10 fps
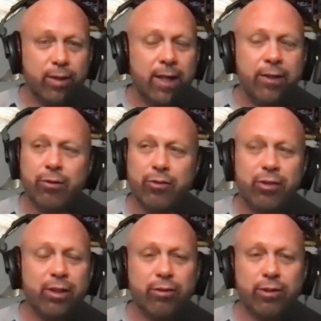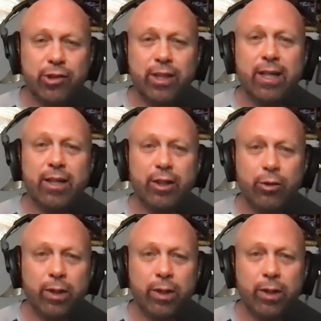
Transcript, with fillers: I don't see mm-hmm. Christianity mm-hmm. the way